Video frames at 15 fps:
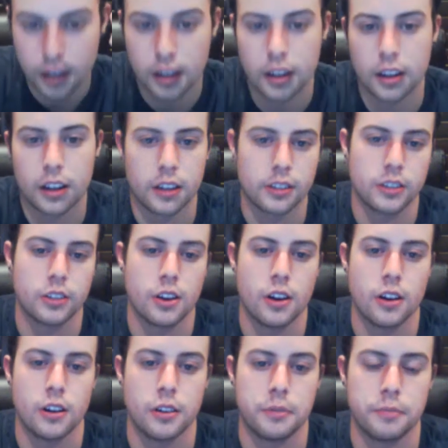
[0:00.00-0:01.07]
And
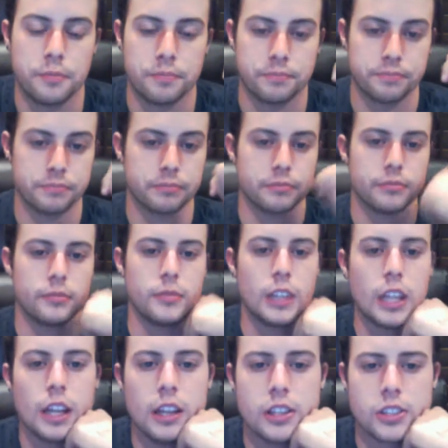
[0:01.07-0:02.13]

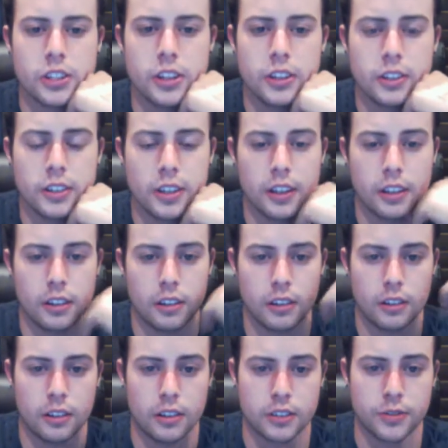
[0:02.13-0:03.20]
as long
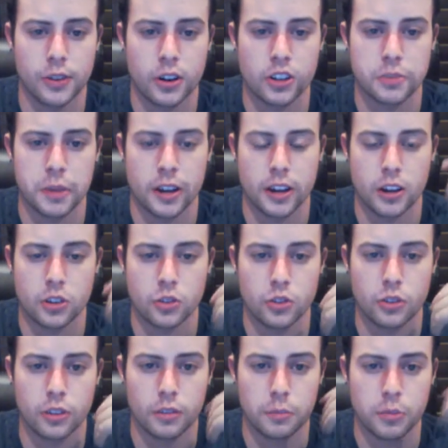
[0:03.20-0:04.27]
as far as my hair
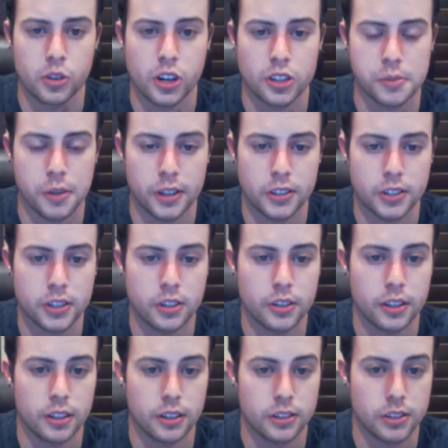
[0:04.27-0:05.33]
transplant is
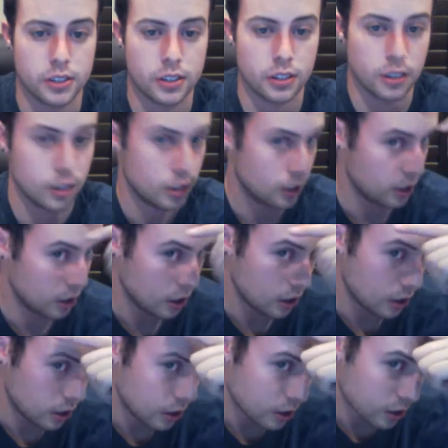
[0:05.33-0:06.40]
going, it's
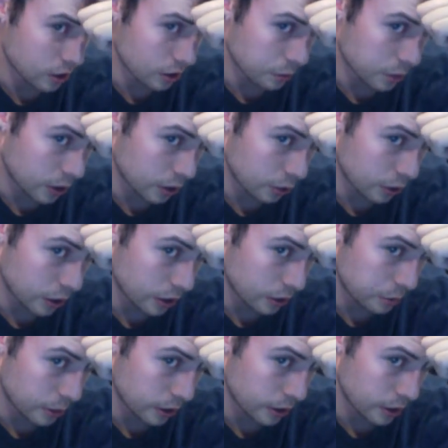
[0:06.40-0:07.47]
going pretty well,
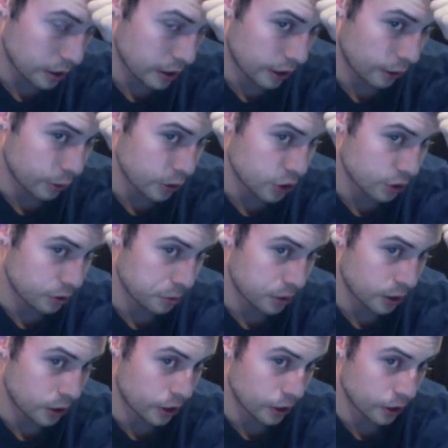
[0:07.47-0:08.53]
but I wish it would be
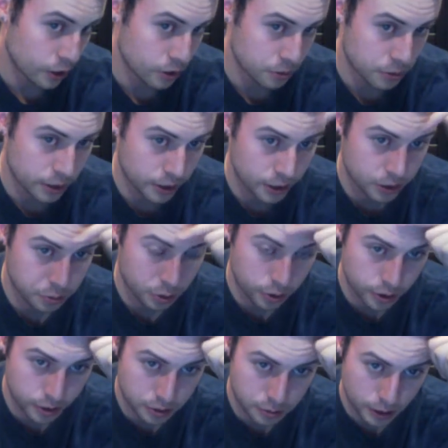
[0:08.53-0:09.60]
thicker by this
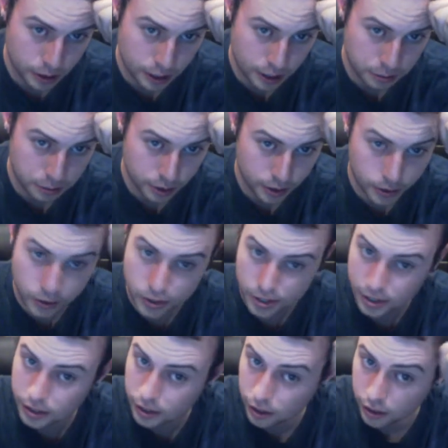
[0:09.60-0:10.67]
point. It's been 9 months,
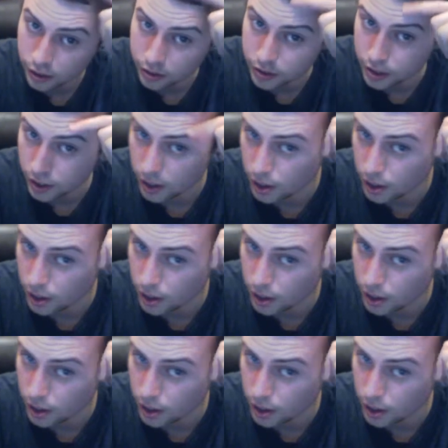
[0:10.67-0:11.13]
and